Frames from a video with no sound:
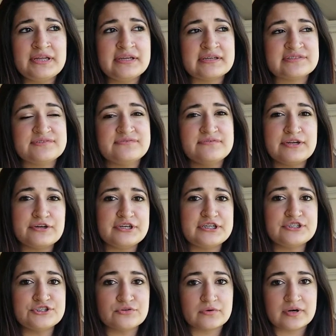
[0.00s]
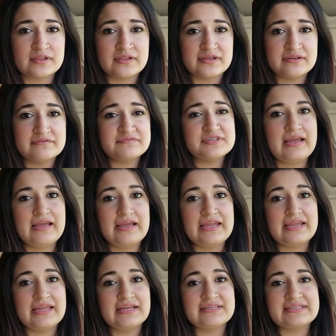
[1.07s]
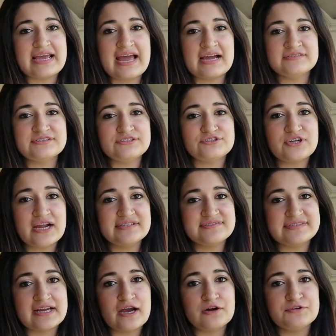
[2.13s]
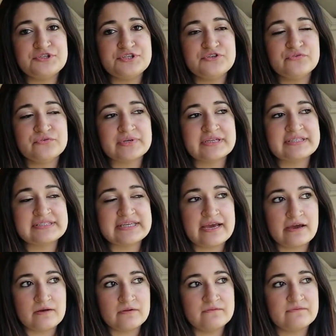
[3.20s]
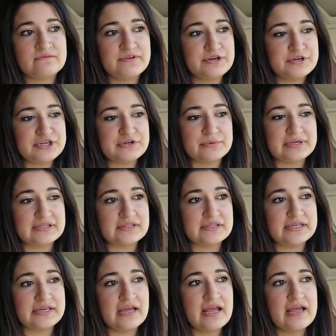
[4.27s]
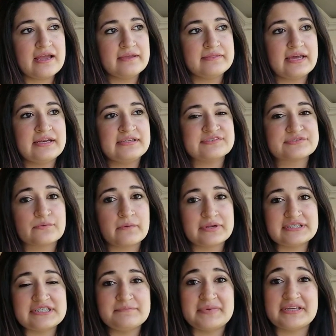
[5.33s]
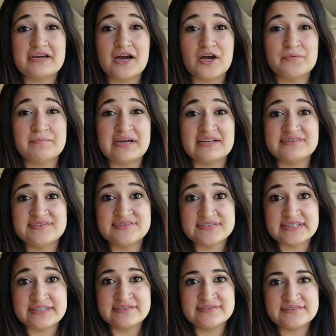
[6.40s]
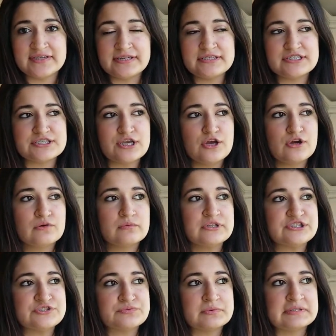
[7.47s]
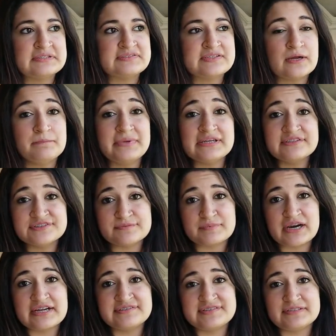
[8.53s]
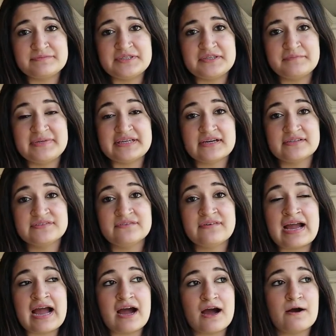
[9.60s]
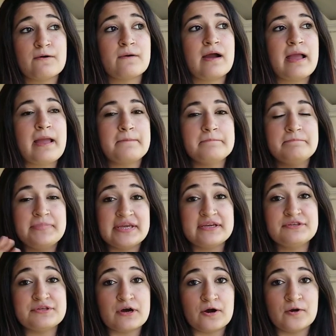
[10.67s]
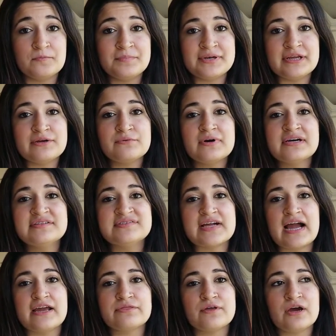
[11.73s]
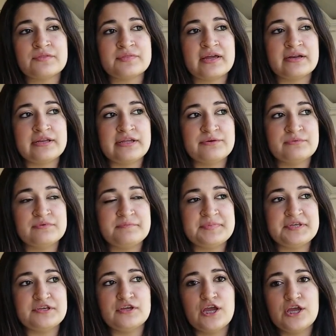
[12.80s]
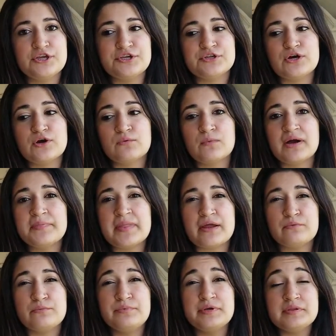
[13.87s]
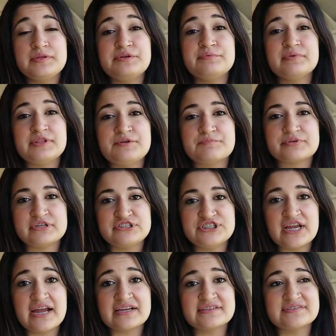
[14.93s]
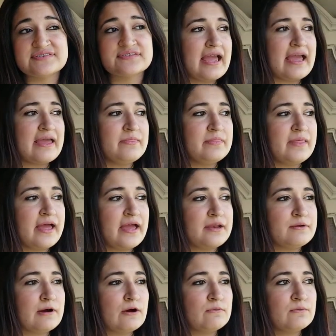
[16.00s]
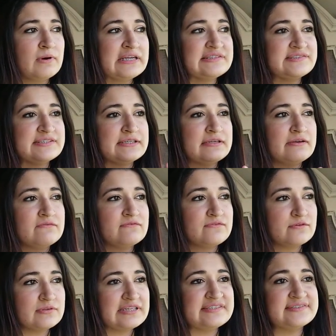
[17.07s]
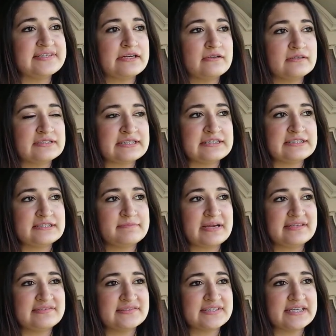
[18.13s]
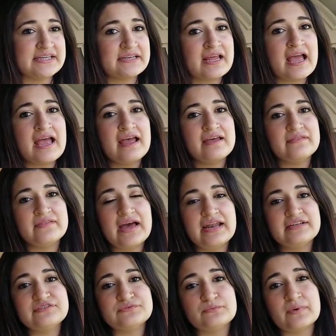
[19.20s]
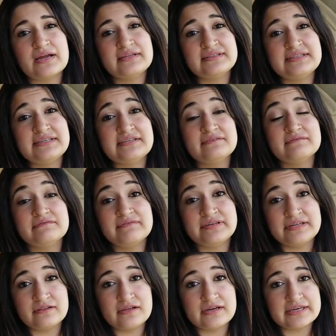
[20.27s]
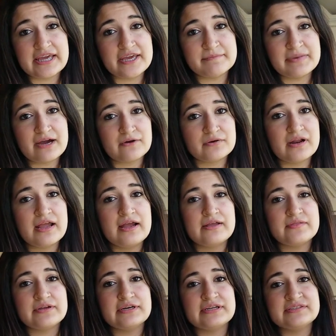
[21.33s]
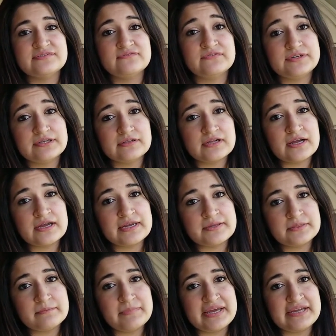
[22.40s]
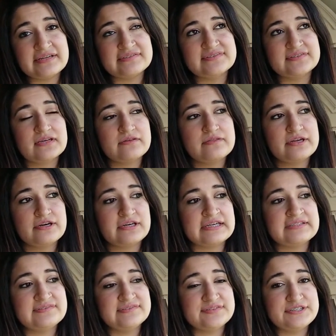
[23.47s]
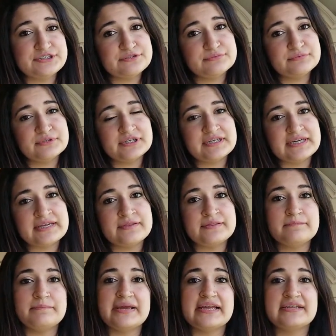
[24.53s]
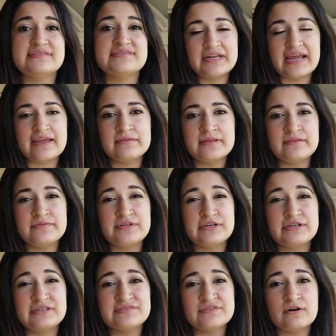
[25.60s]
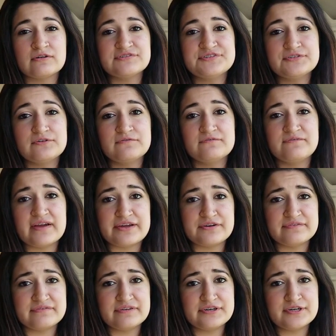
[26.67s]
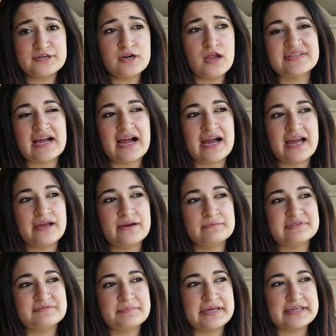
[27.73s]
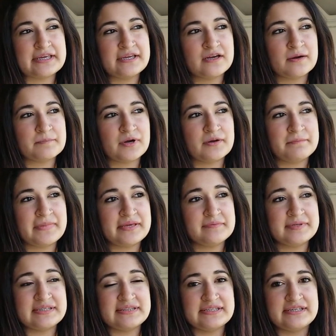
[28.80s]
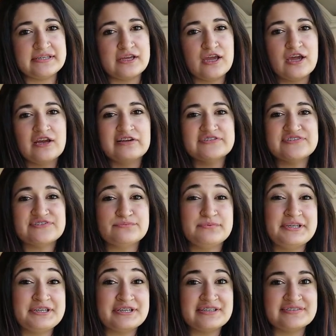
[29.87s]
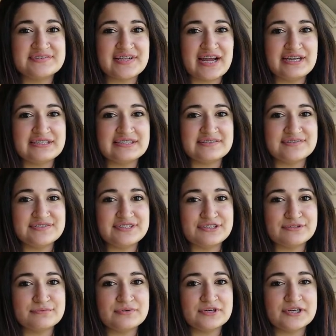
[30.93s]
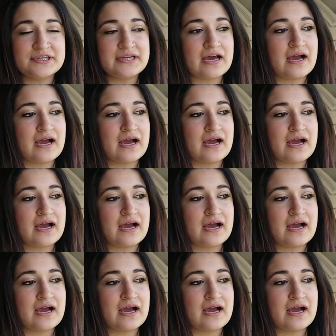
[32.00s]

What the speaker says: is very short-lived, and as it dries down, you can tell very quickly that it's going to become a skin scent, which was a big surprise to me because of how big the opening was. I thought that it would be, one that really projects. And then once it fully settled into my skin, that is when the vanilla came out. There is vanilla in the base, there is cedarwood in the base, and then there is also vetiver. I was picking up on maybe the sweeter side to cedarwood,